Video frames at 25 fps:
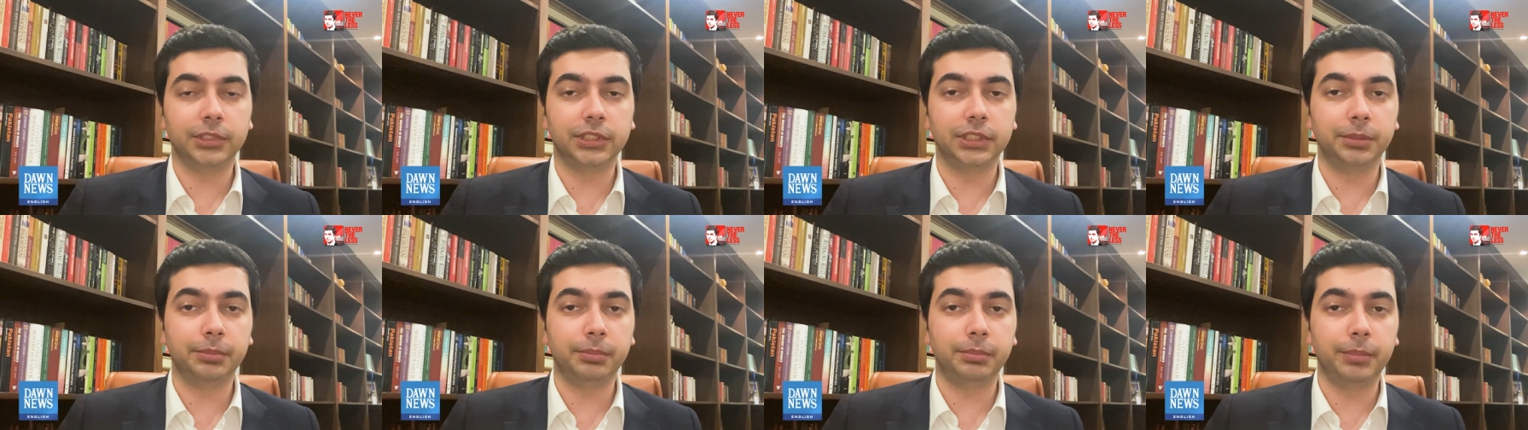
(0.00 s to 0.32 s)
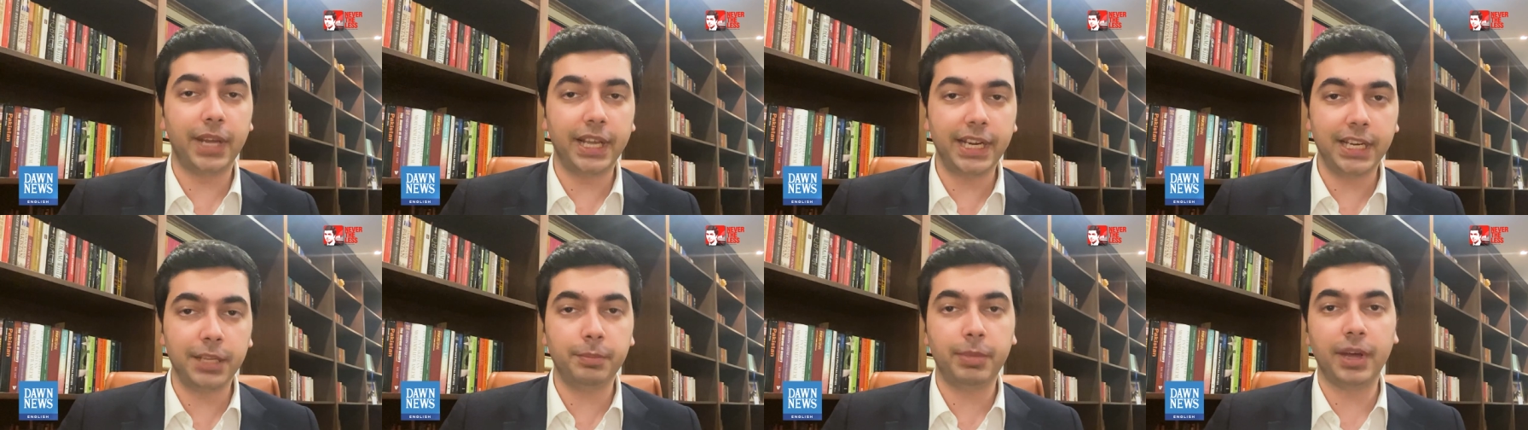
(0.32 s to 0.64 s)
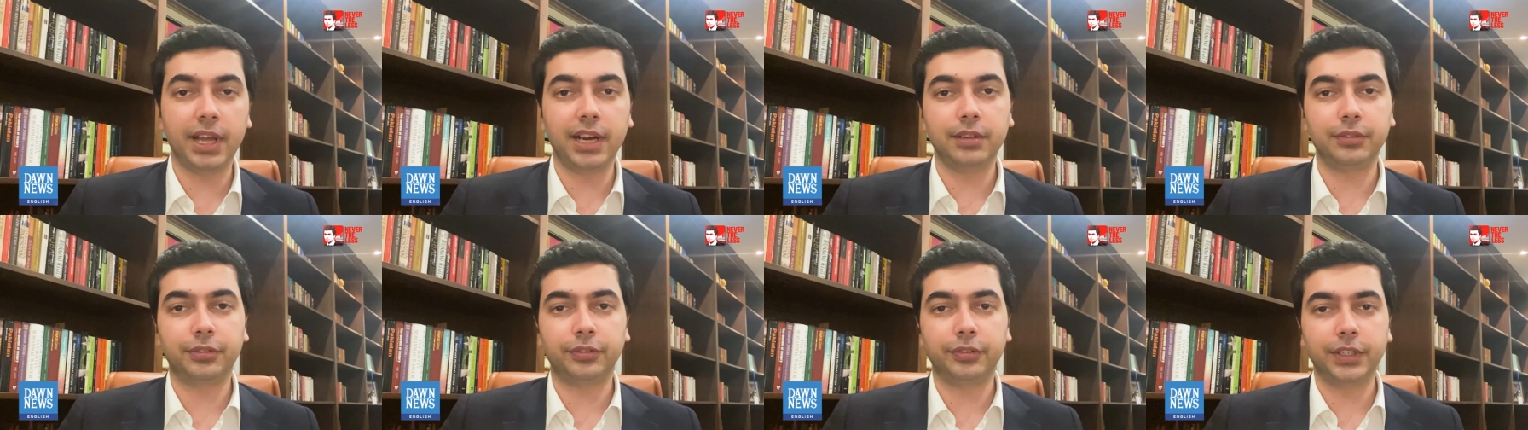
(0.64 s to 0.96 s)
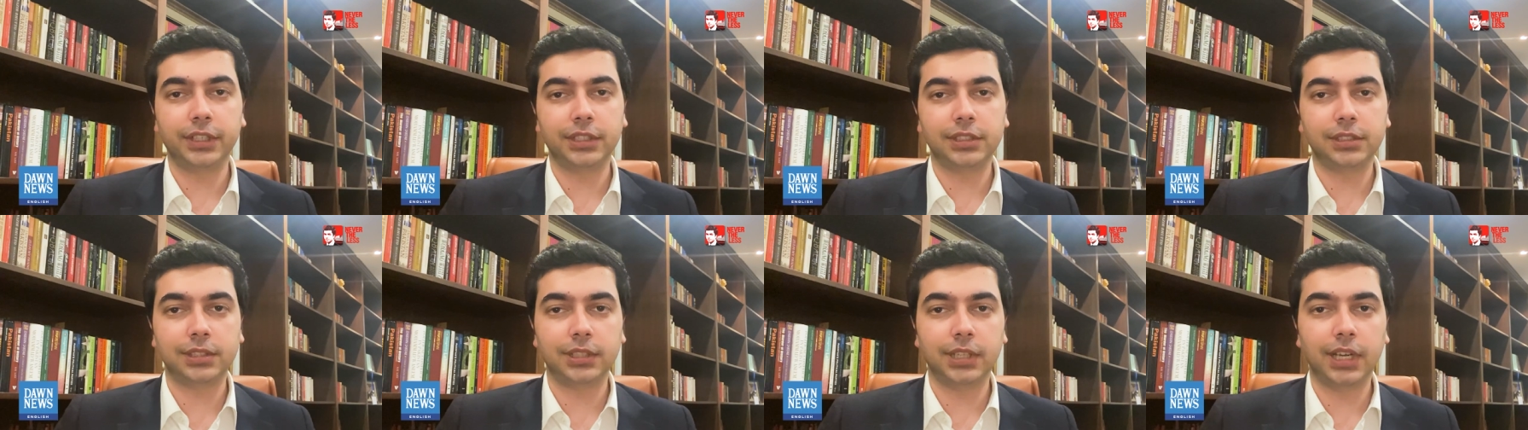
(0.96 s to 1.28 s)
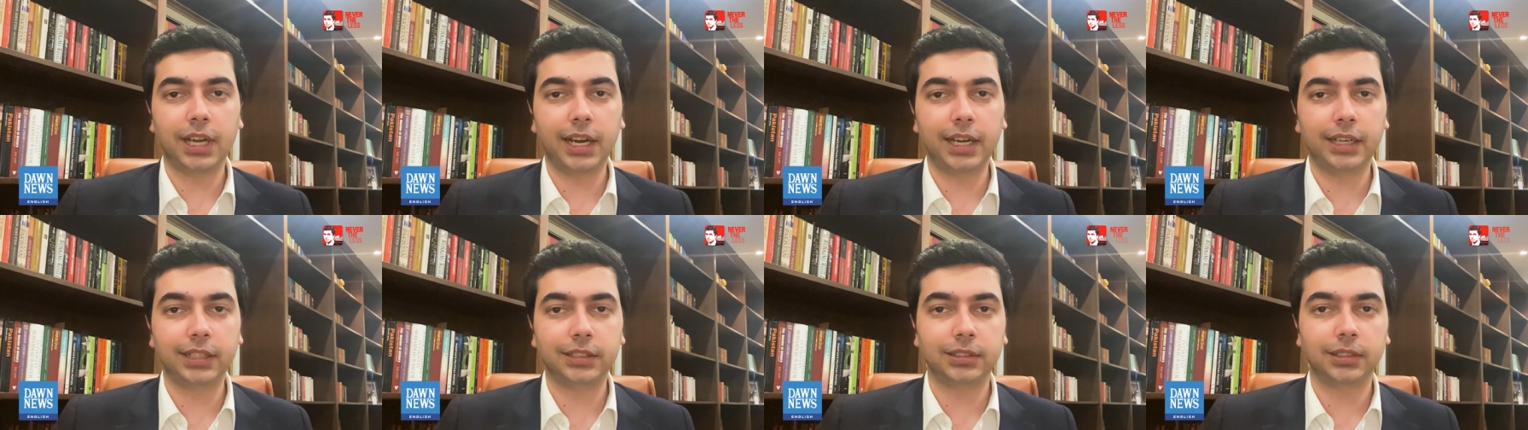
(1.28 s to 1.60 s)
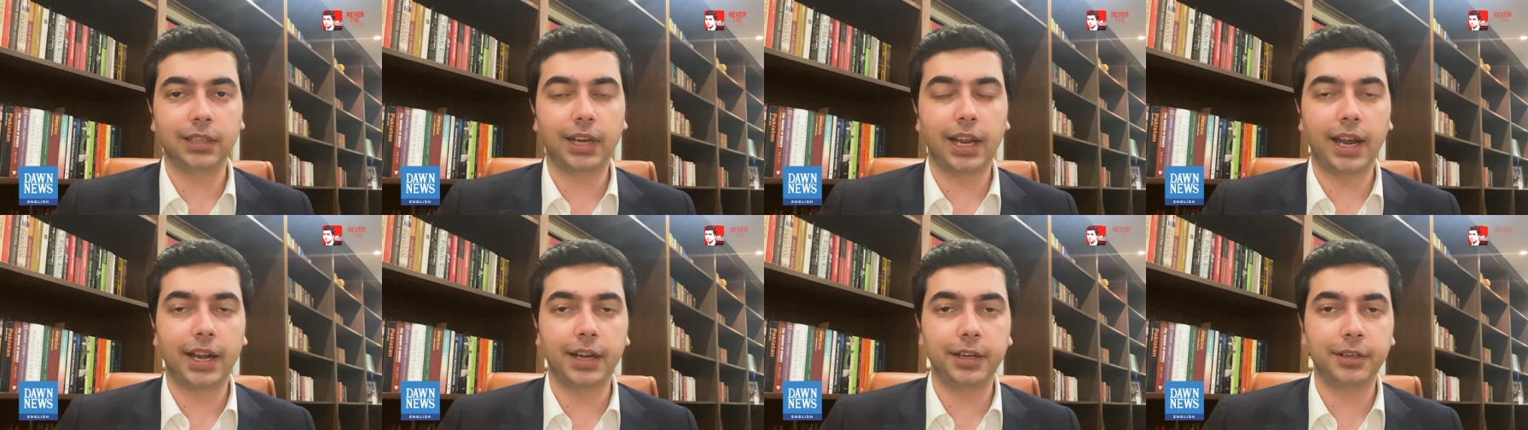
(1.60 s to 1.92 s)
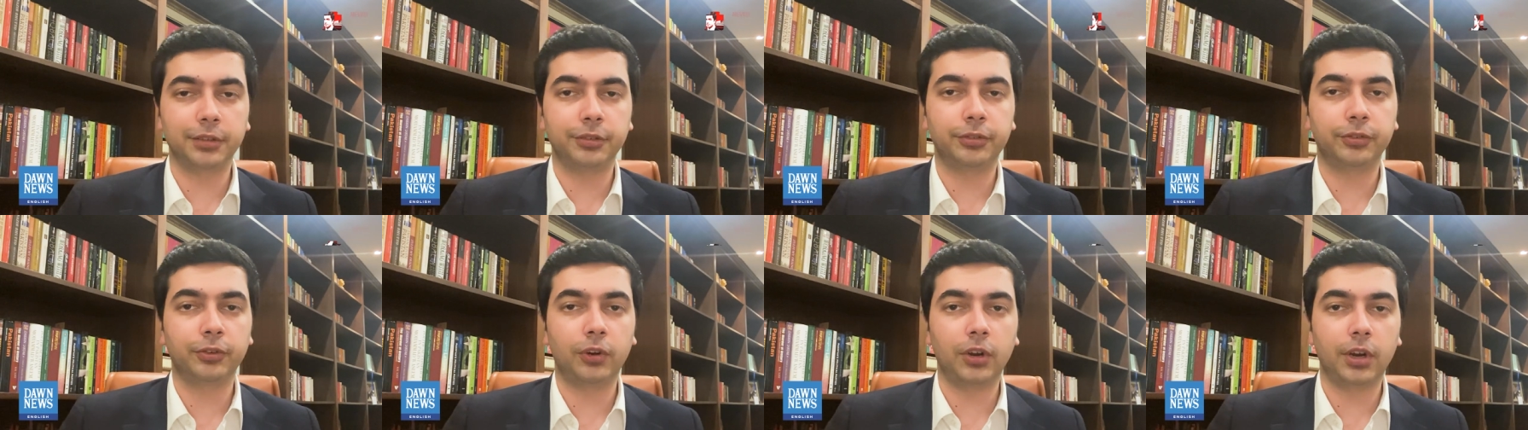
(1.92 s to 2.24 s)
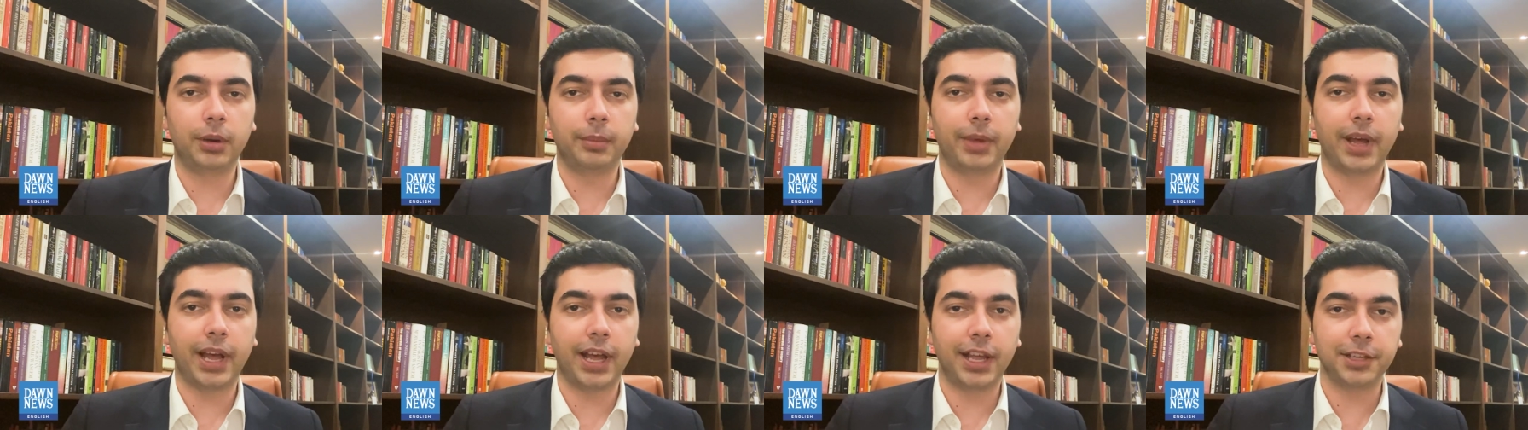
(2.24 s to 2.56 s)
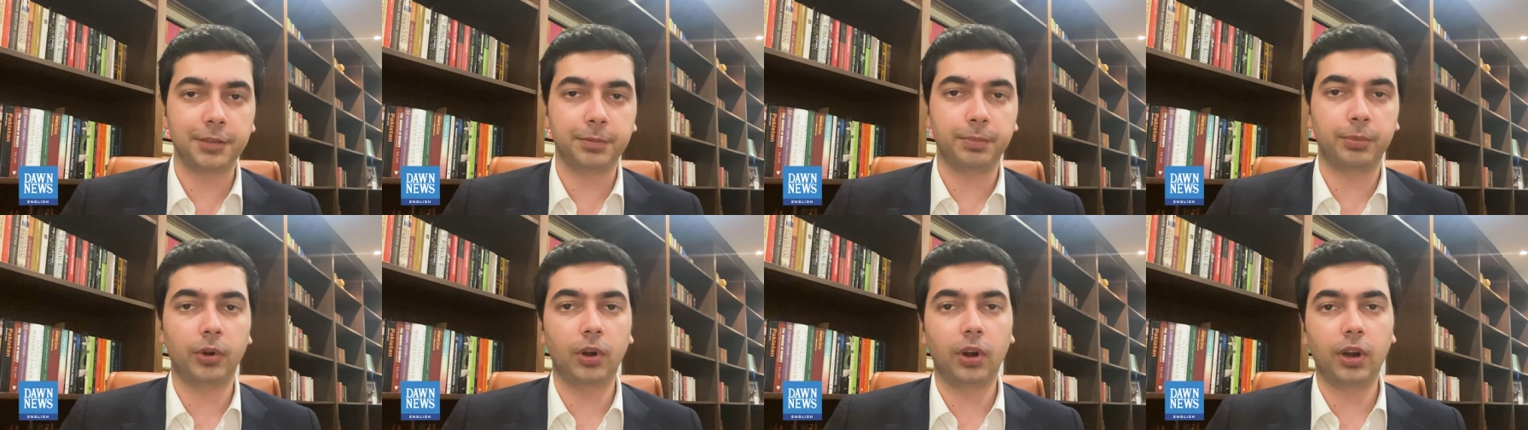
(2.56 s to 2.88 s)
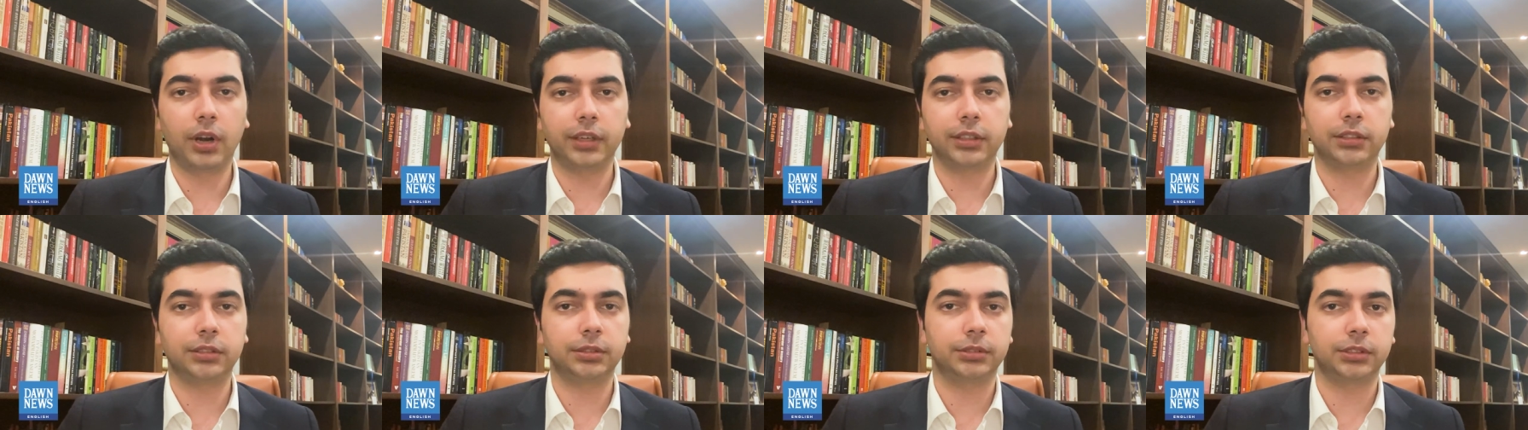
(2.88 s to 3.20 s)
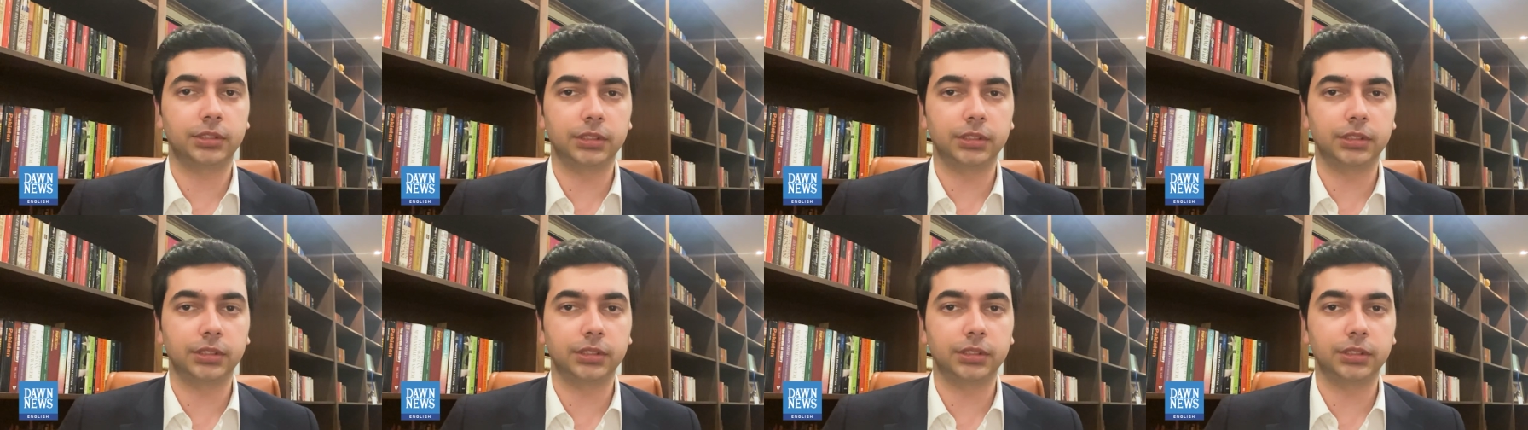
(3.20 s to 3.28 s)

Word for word: the many benefits that land reform has brought